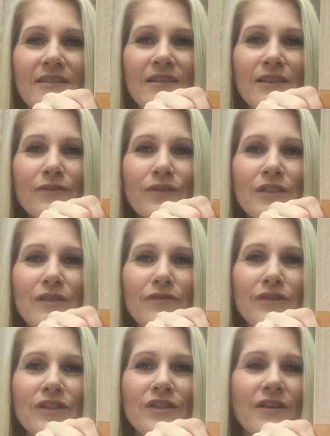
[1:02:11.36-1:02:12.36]
Quite a few
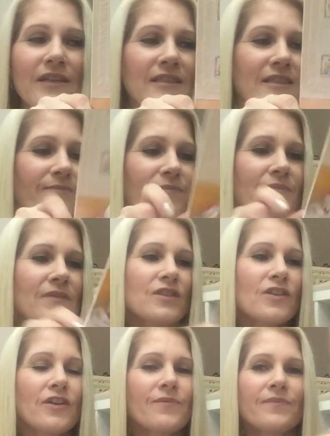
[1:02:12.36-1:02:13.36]
different designs.
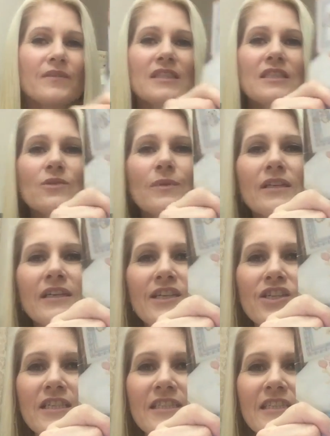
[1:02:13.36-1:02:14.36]
So this is the one I
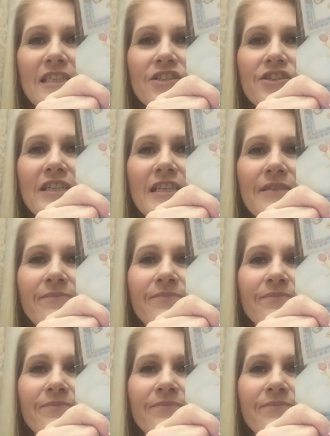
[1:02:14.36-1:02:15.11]
actually stitched here.